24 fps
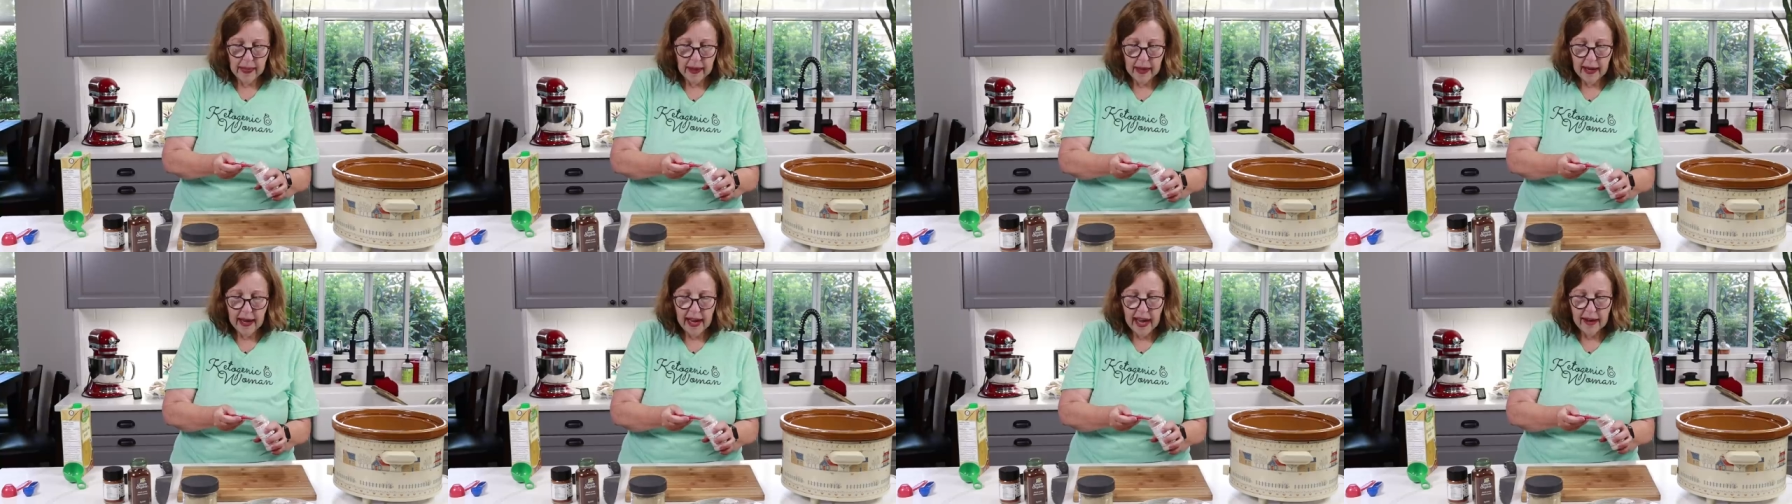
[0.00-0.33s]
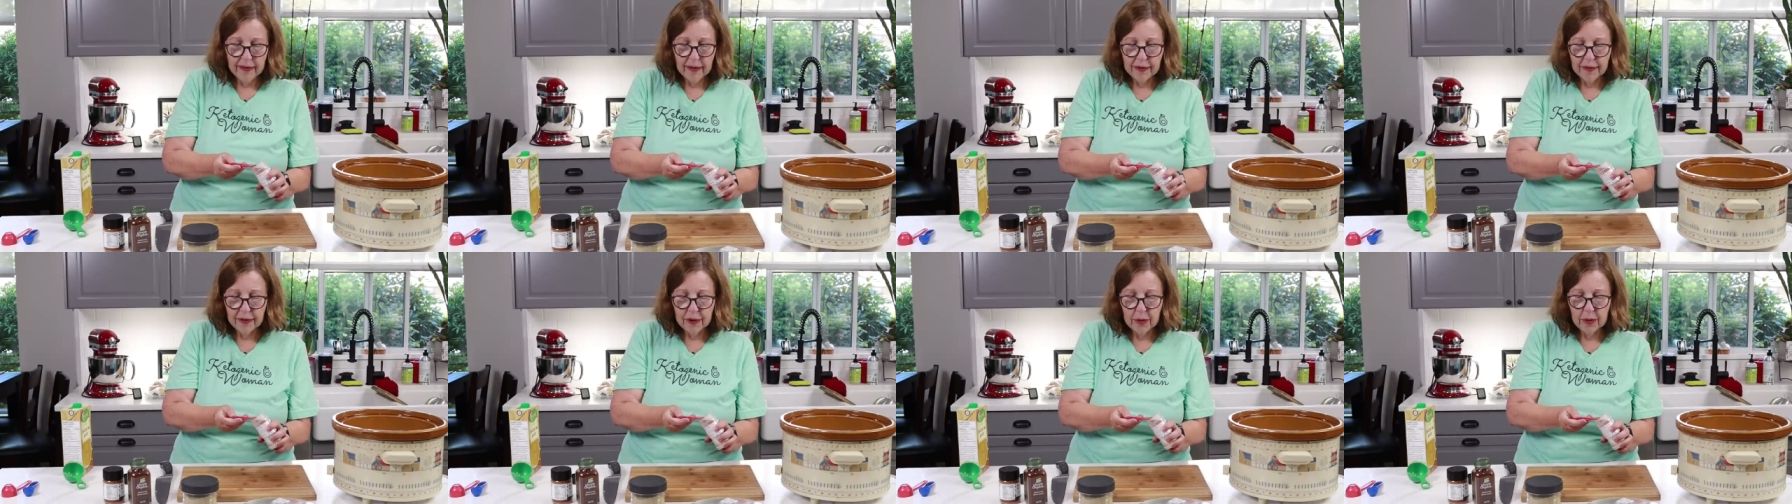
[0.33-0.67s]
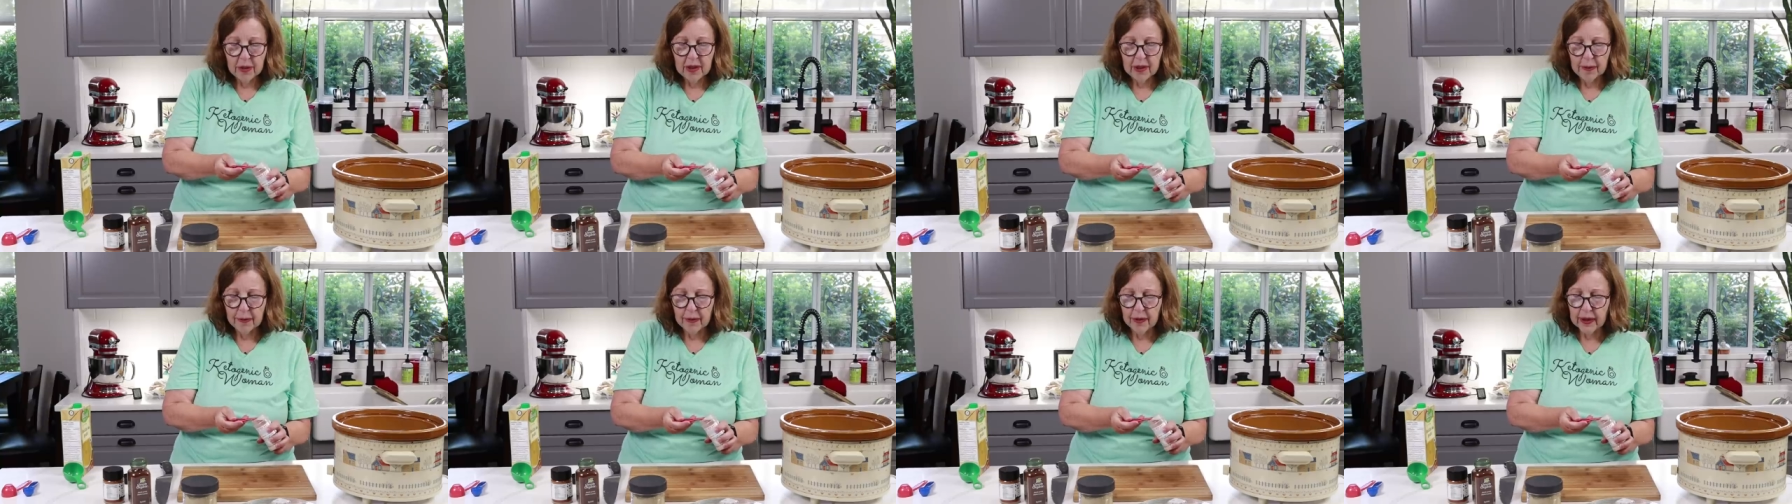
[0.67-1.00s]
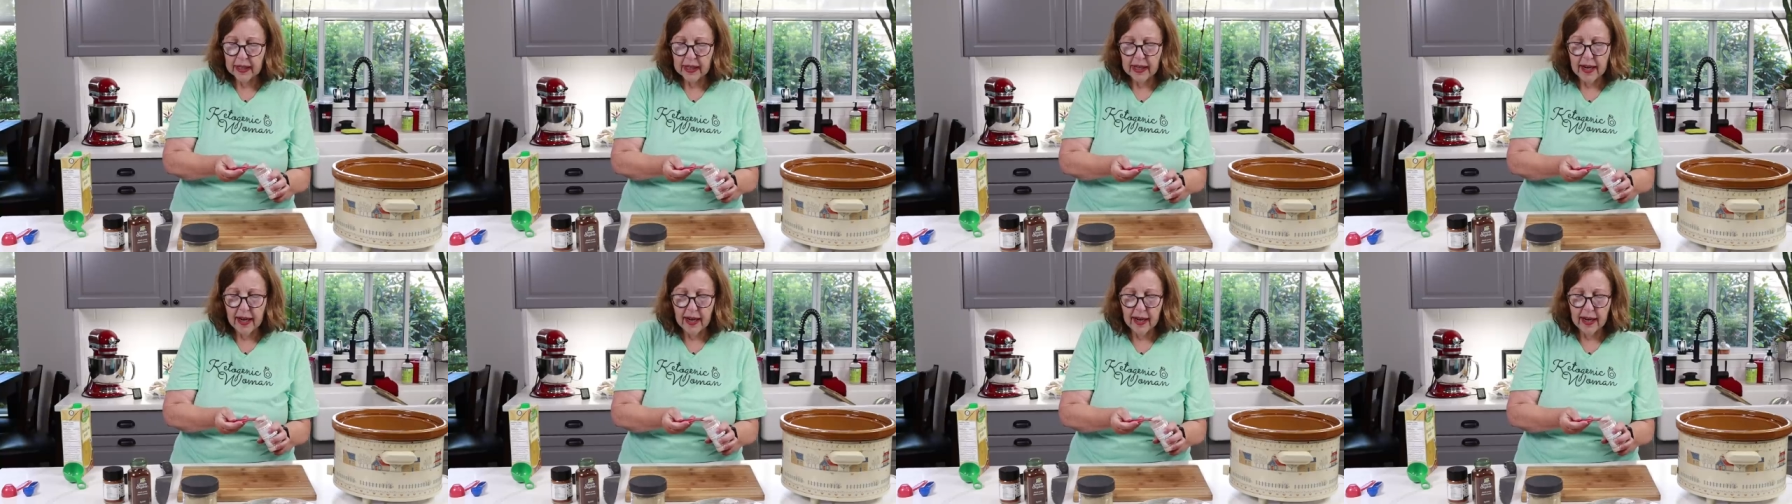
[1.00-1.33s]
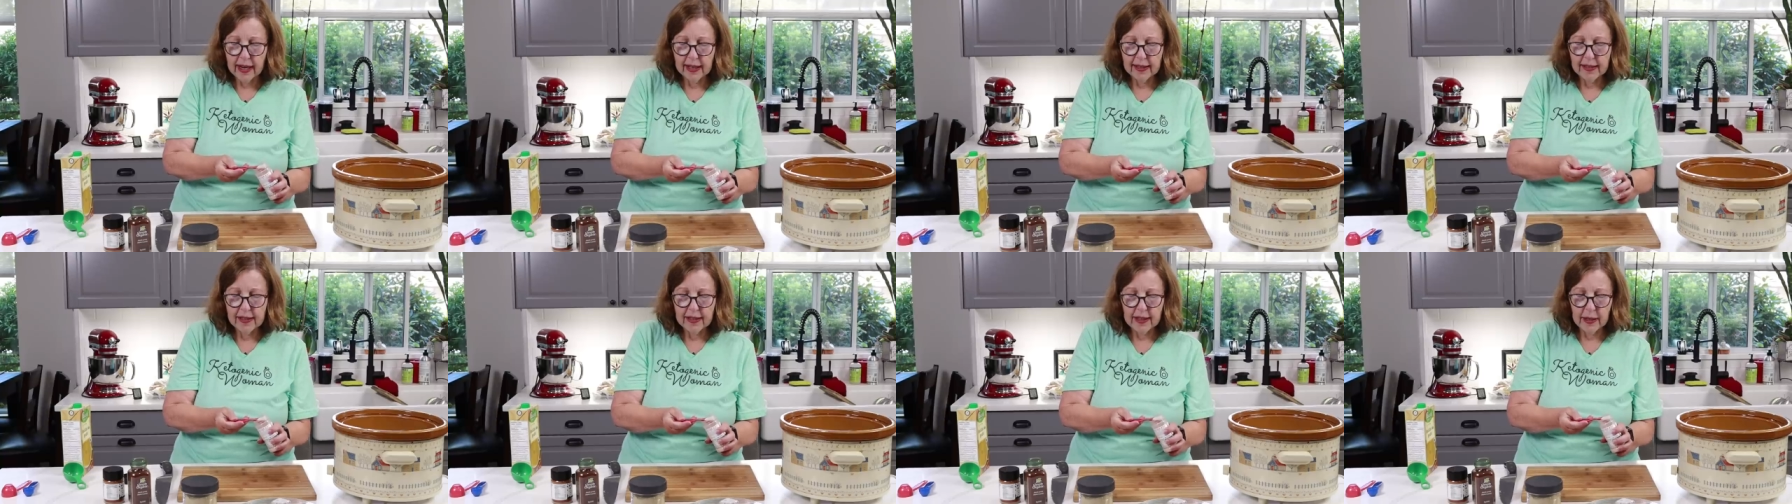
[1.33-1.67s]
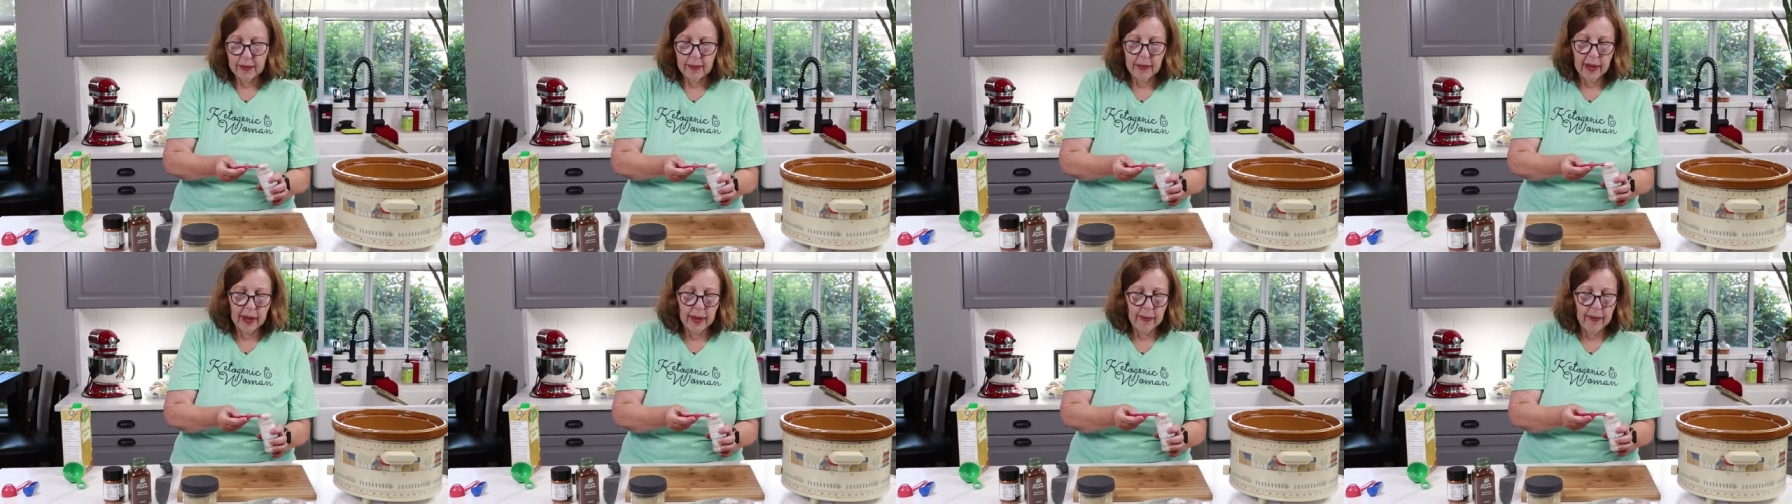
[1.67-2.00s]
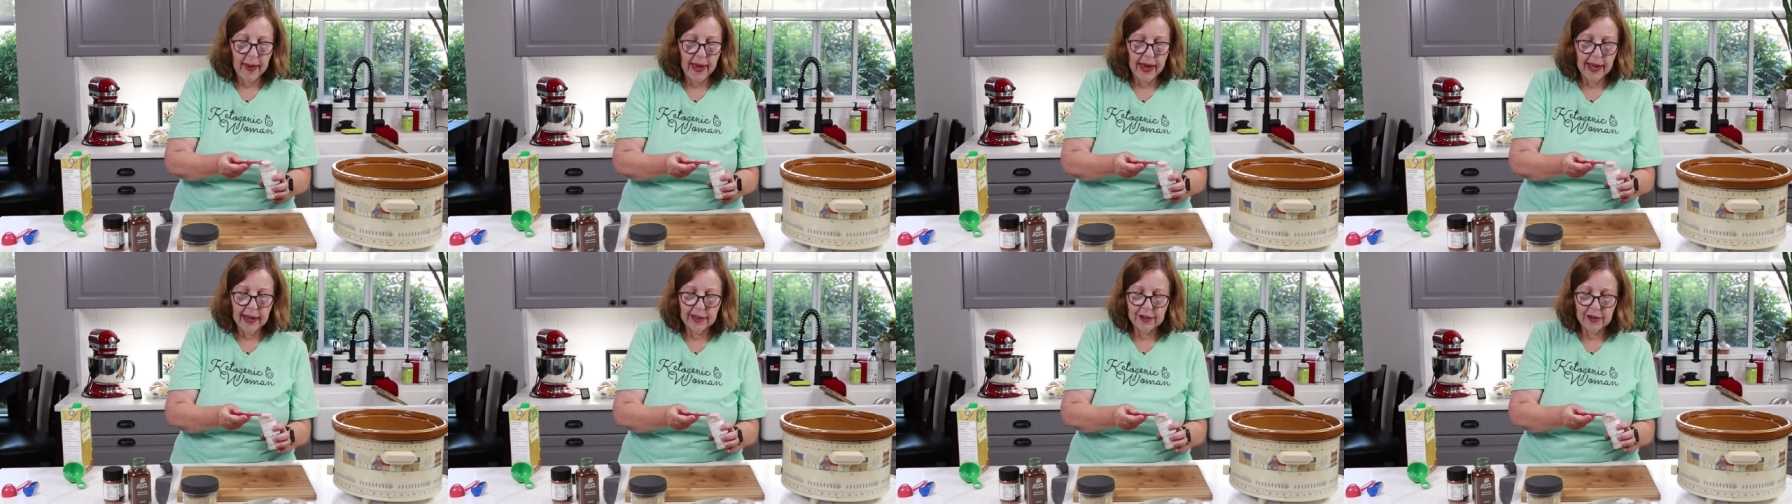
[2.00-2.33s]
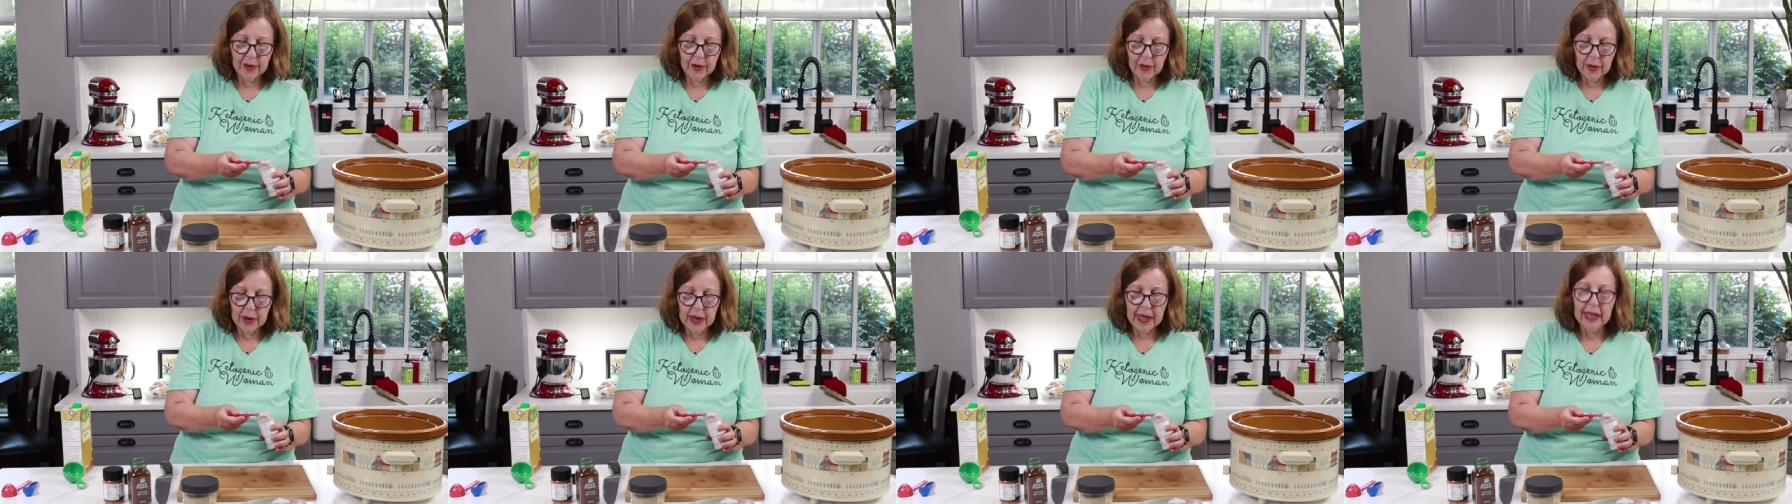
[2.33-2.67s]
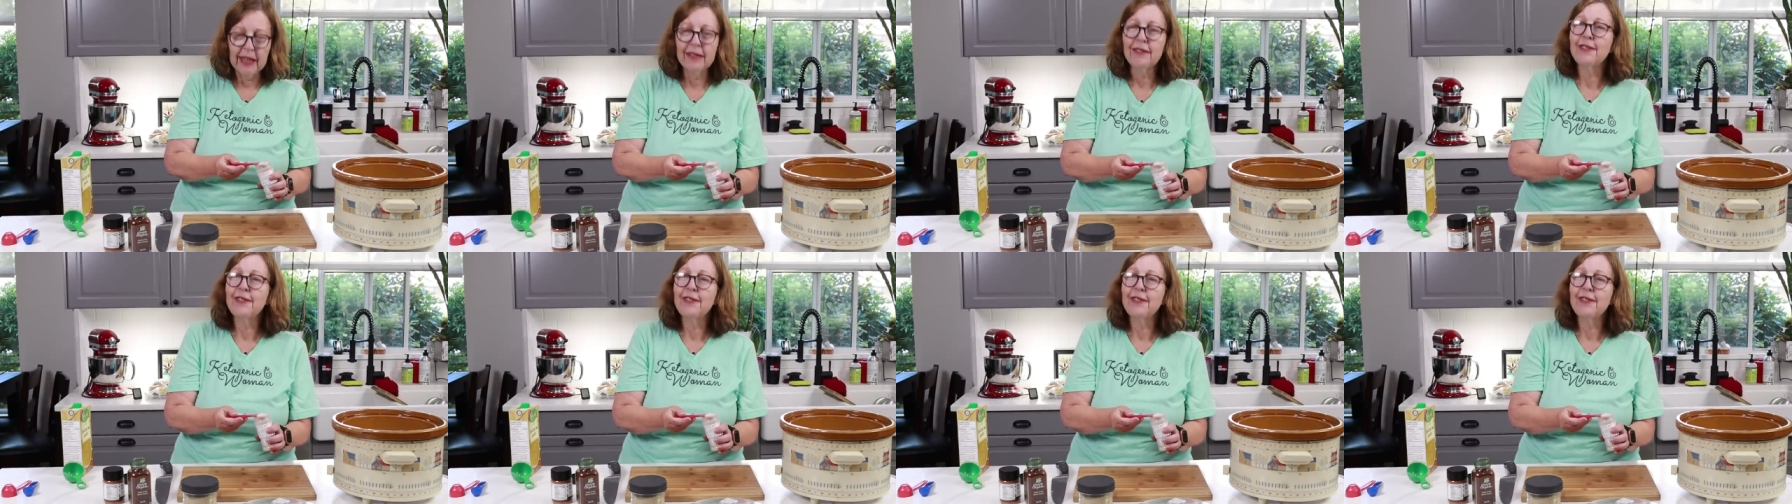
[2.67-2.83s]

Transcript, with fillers: I have a few different kinds in my pantry